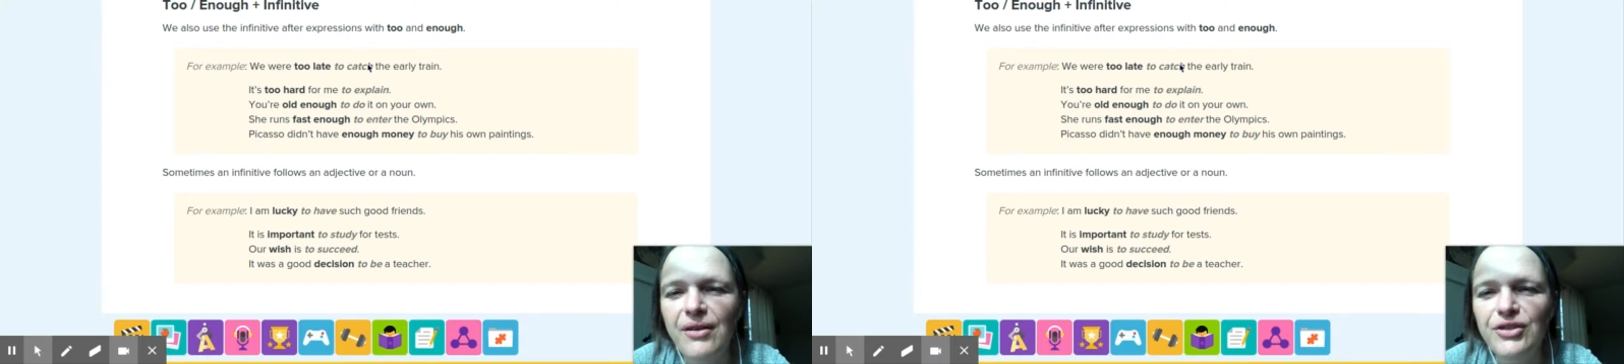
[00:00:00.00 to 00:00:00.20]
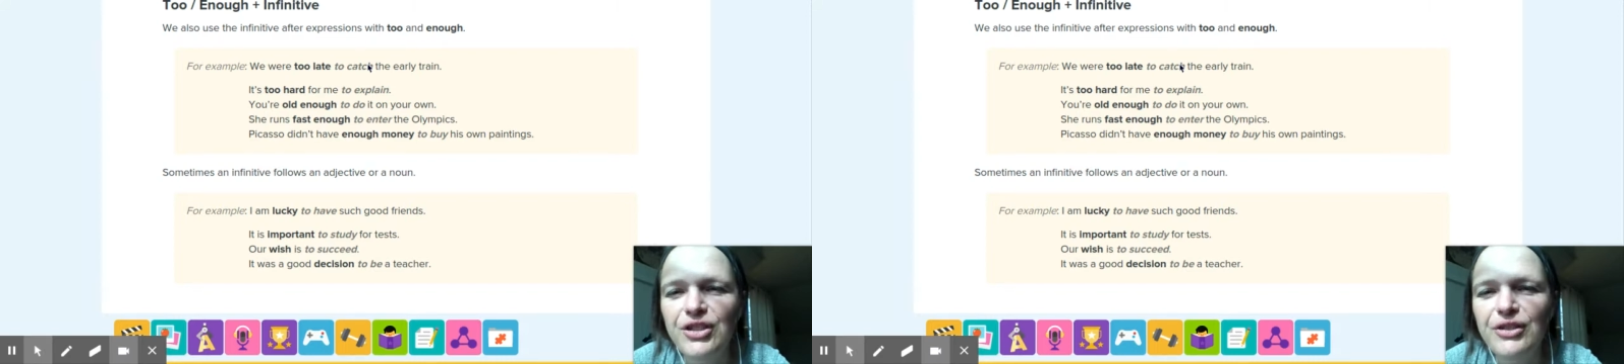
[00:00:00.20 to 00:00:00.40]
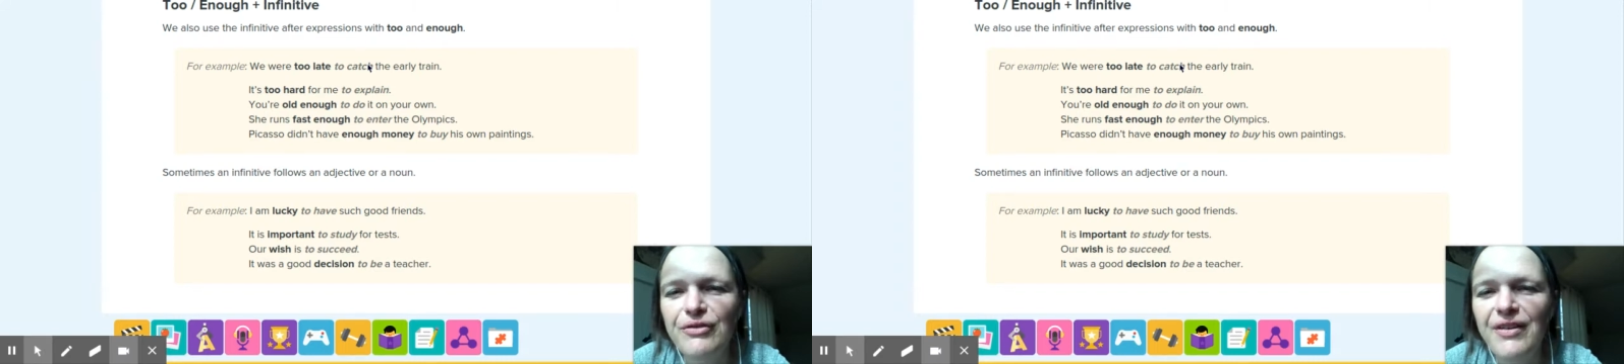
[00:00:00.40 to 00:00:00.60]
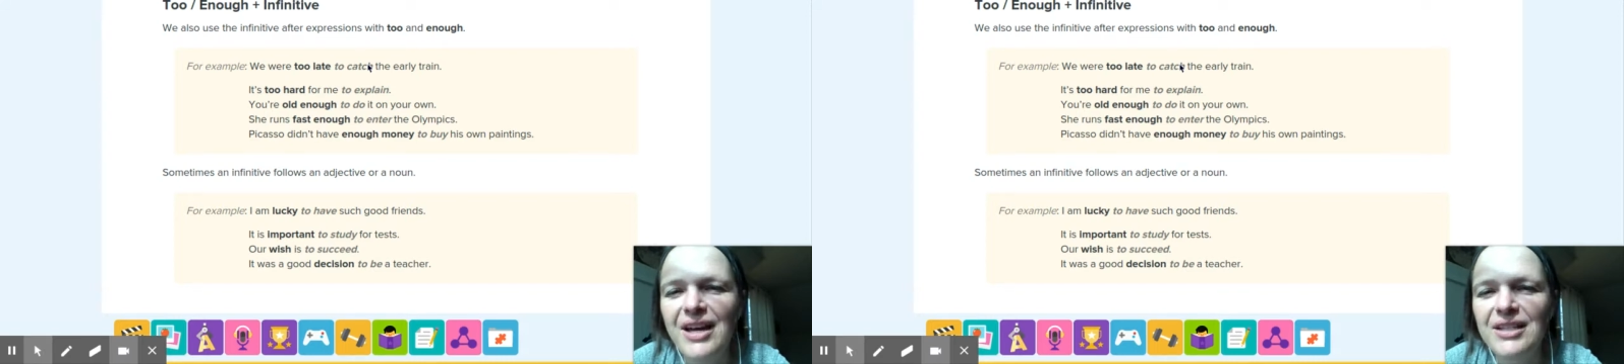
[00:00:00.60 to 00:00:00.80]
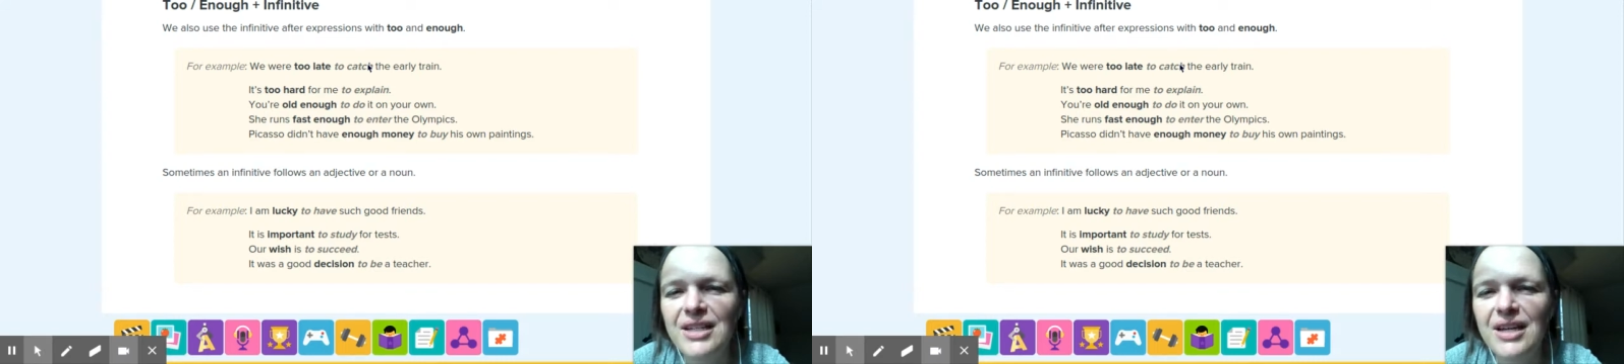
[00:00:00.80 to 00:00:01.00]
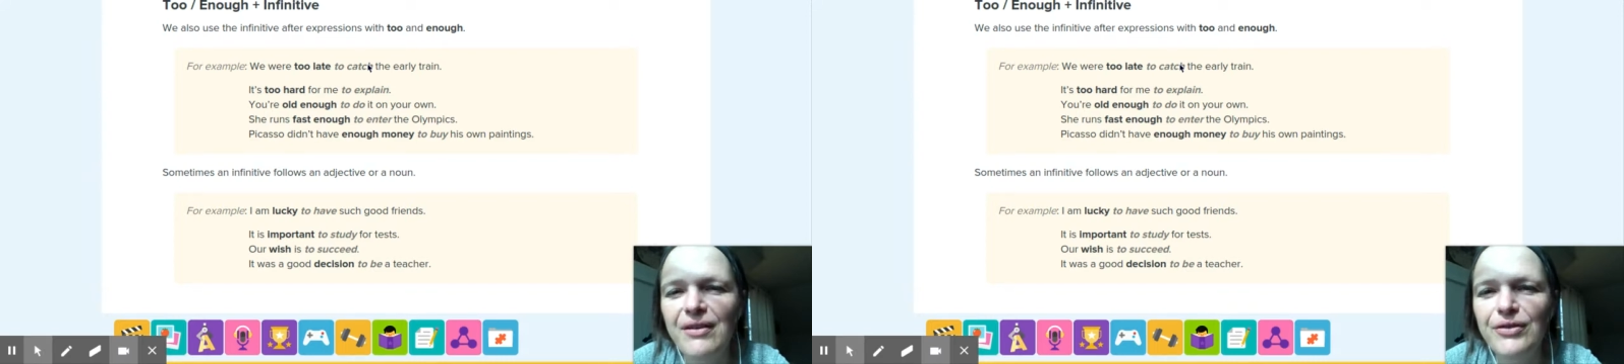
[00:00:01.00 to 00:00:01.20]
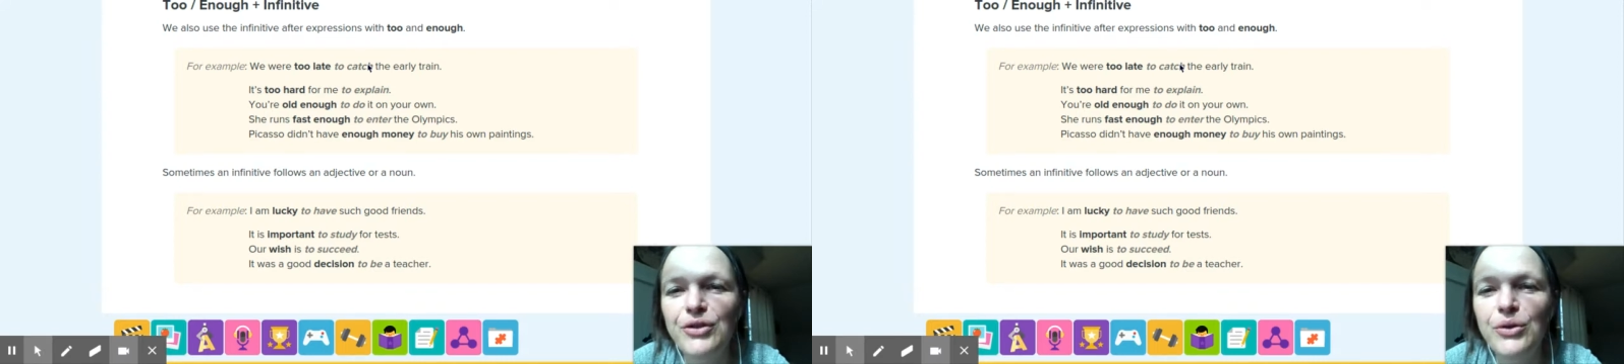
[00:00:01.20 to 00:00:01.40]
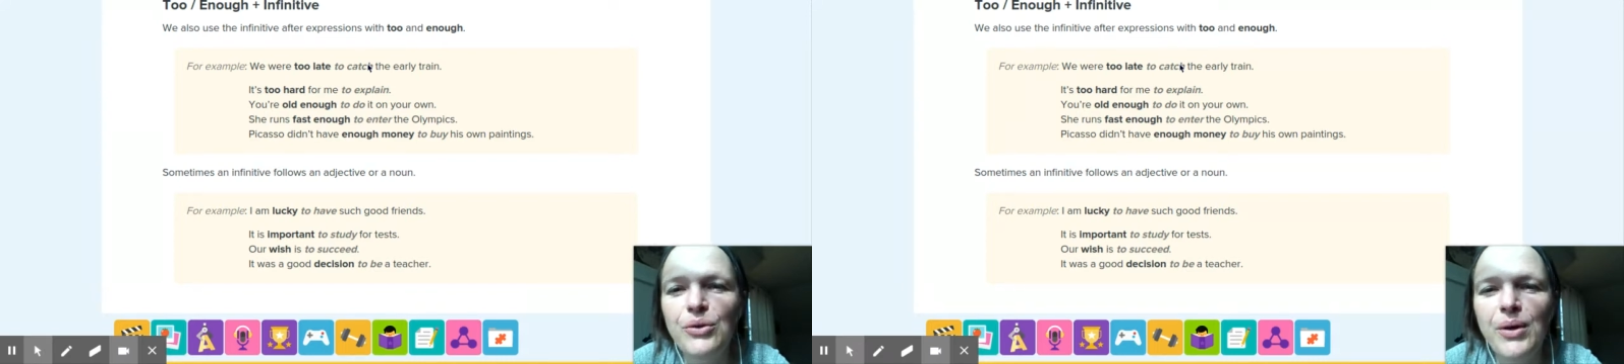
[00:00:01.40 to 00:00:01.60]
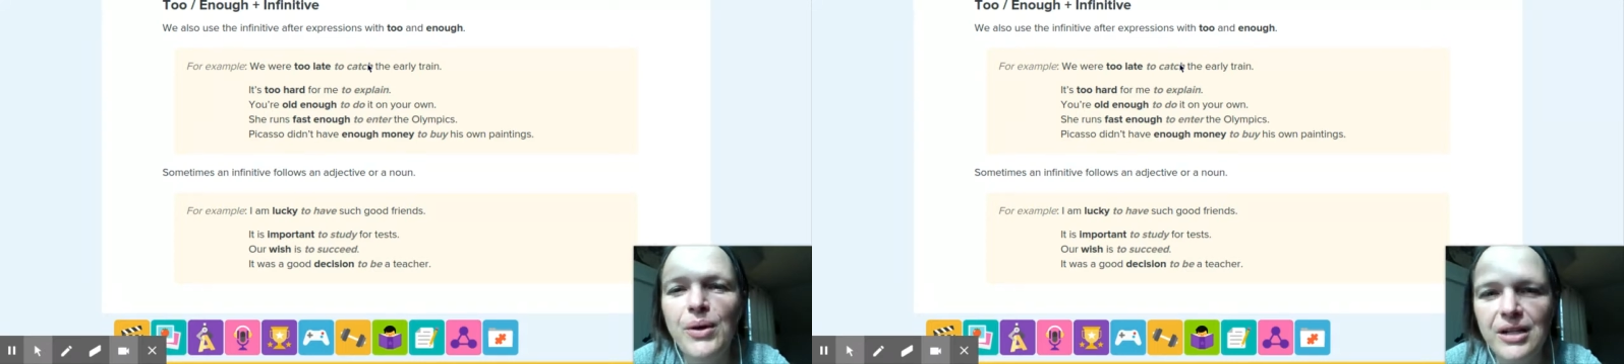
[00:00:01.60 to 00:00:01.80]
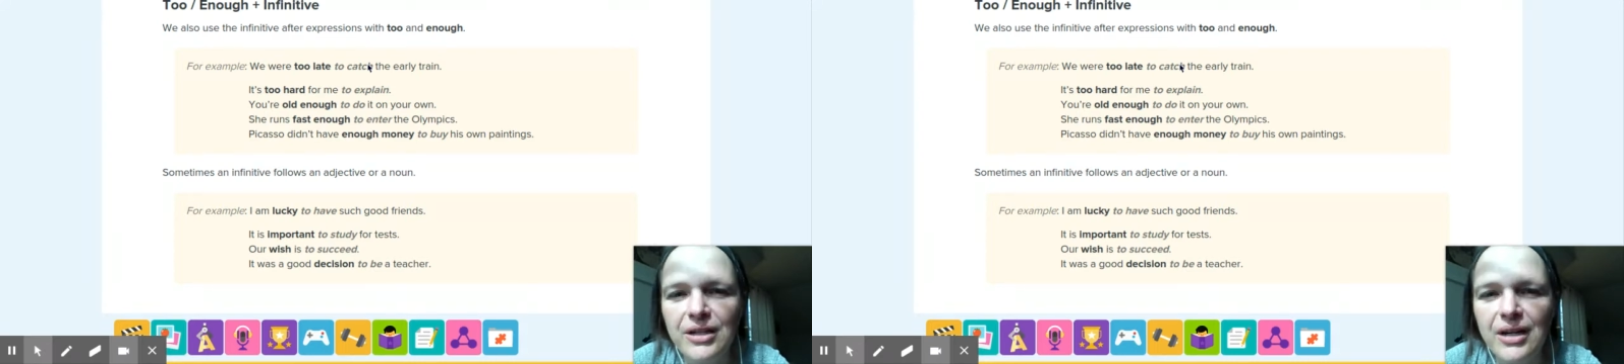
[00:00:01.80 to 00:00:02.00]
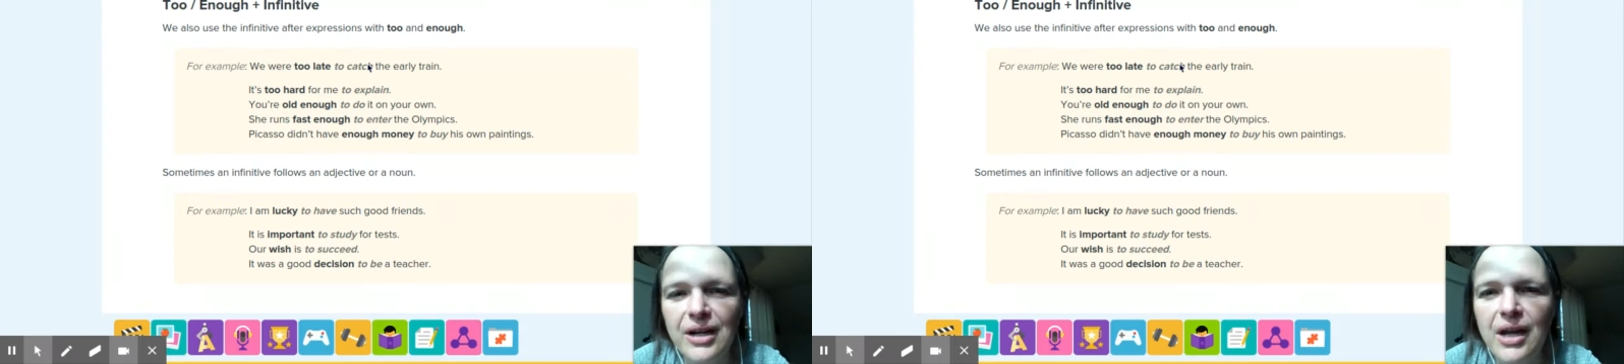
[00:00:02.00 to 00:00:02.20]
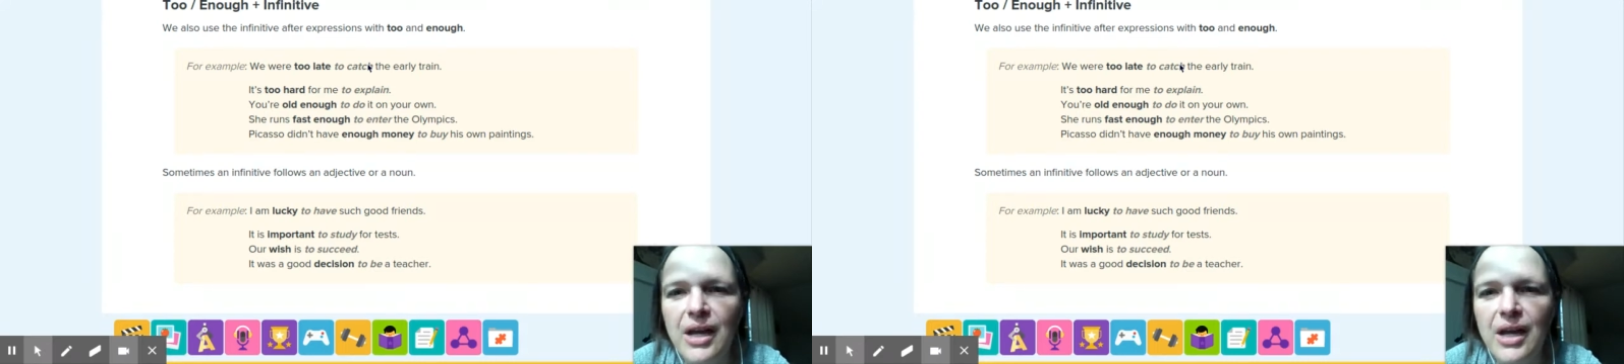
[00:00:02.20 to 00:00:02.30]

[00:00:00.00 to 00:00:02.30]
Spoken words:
She's fast enough to enter,